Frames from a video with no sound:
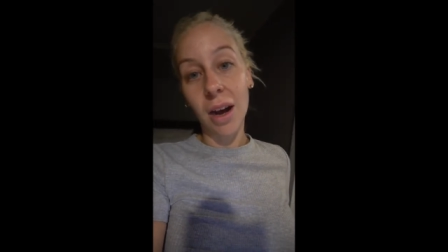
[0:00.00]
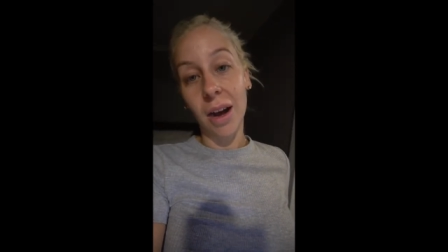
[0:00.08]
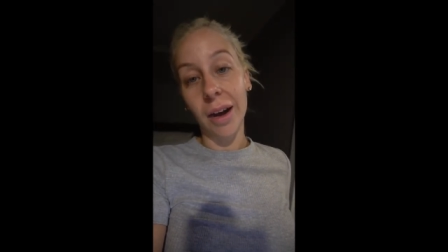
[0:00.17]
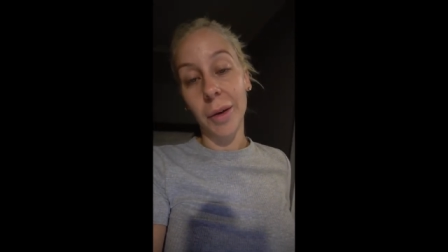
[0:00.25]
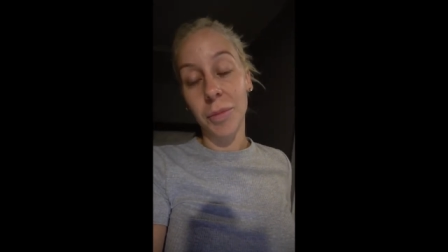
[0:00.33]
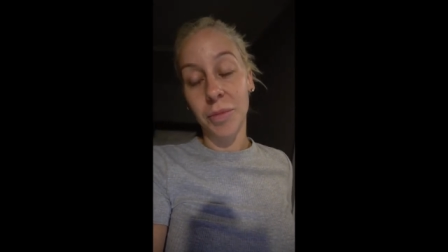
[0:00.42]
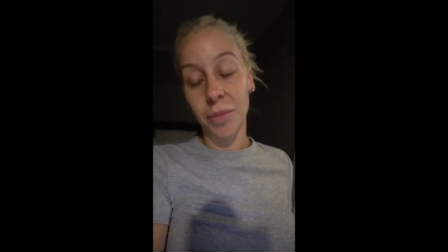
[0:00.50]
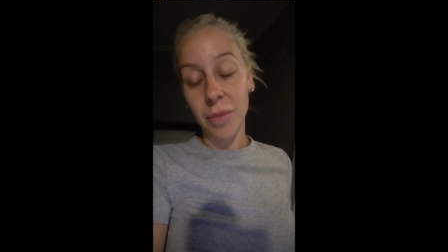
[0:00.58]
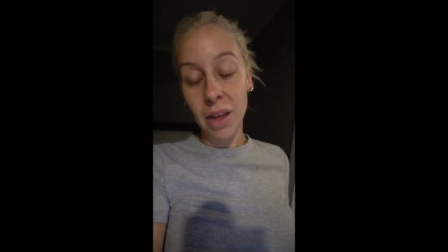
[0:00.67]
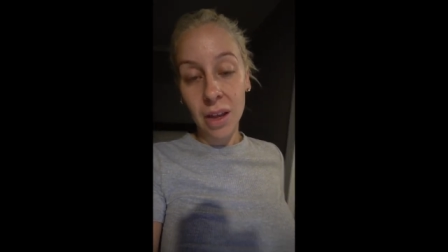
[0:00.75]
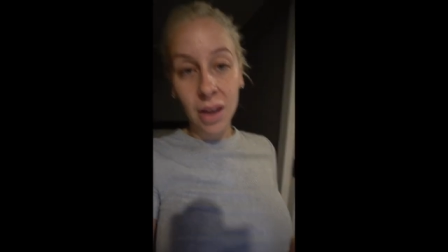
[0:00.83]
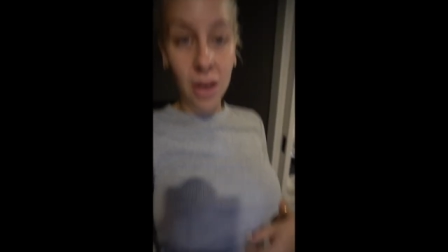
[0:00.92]
Um,
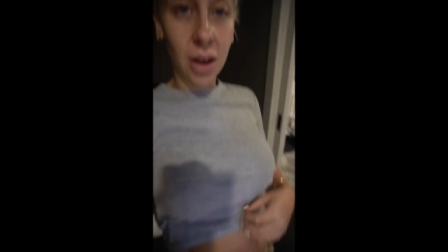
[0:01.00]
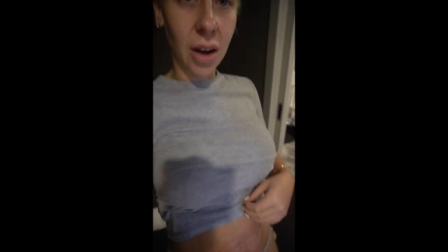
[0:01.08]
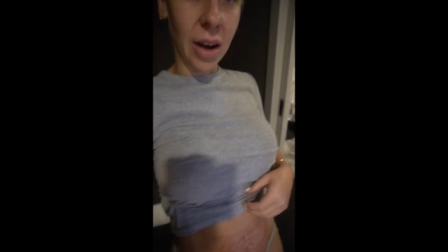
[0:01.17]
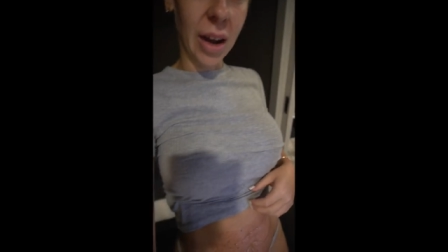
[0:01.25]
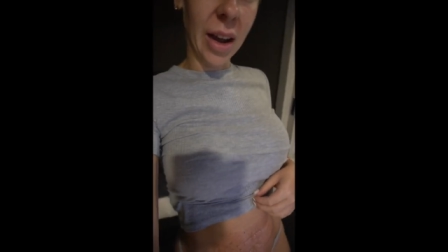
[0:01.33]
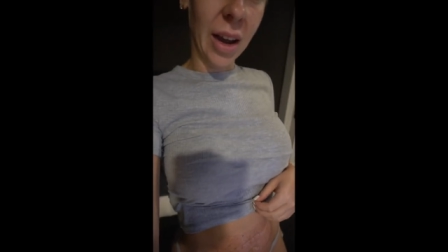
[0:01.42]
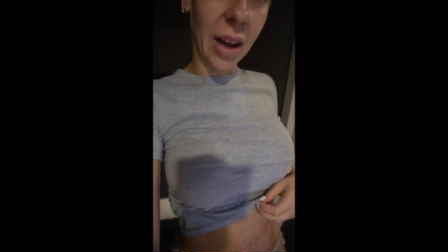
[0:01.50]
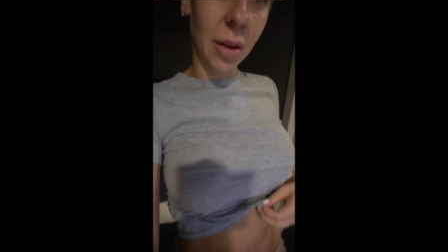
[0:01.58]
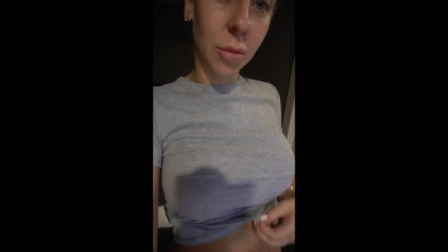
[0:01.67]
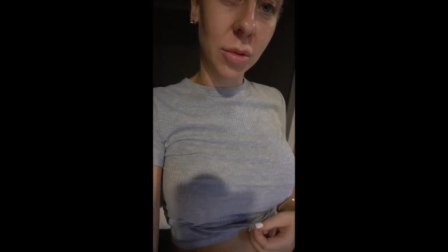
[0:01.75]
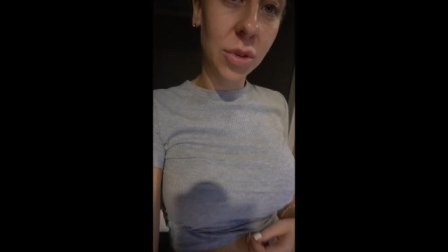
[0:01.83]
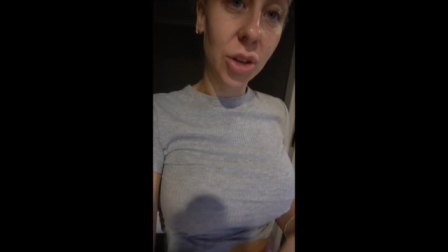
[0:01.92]
I
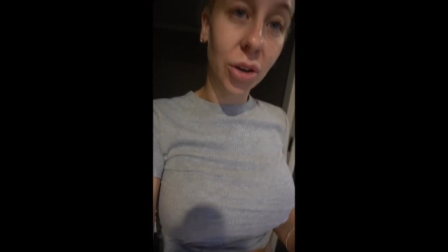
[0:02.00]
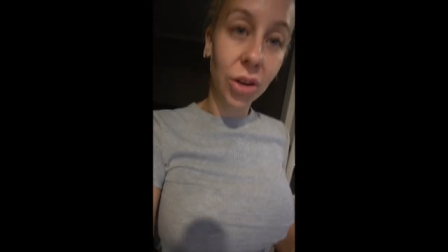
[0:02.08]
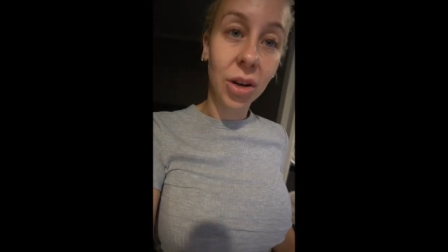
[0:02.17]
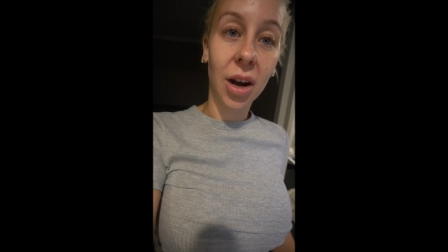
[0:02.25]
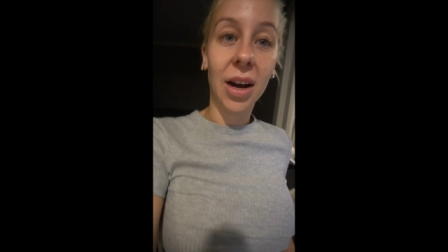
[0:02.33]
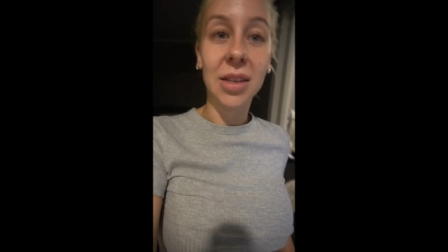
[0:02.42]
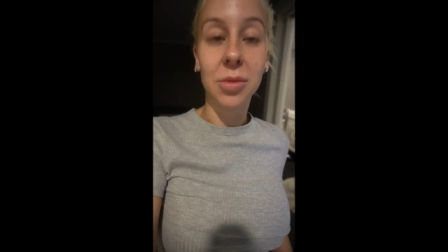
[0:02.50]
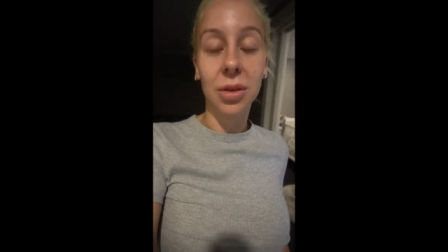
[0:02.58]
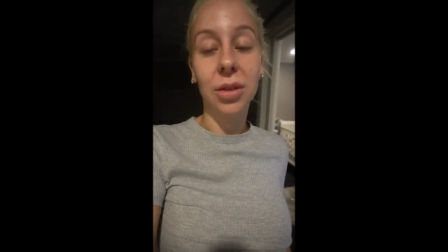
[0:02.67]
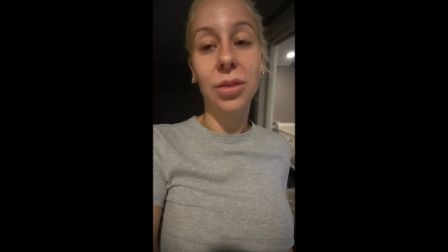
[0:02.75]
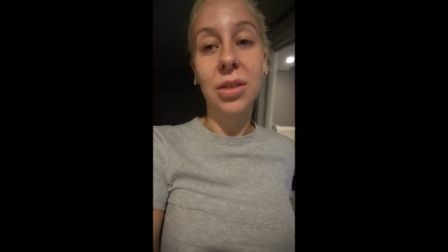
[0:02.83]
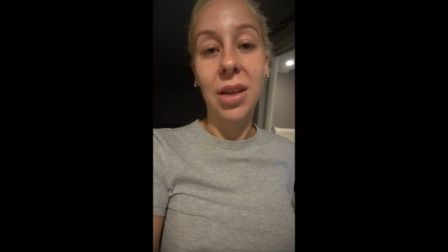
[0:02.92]
will show you guys what
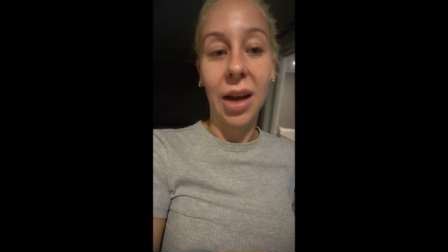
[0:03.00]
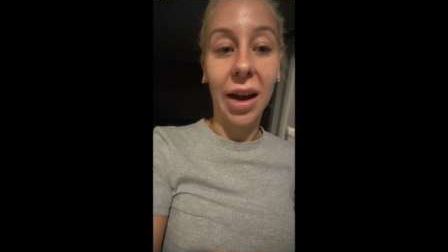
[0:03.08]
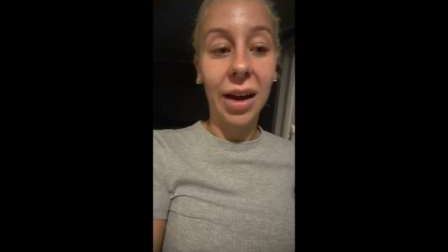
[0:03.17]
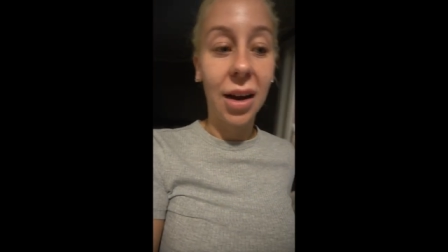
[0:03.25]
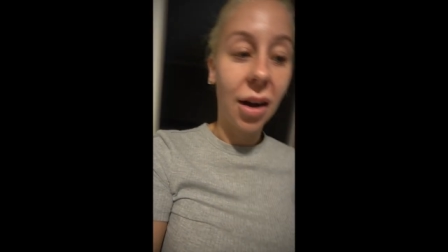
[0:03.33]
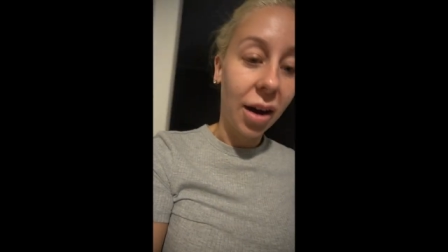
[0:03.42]
it looks like.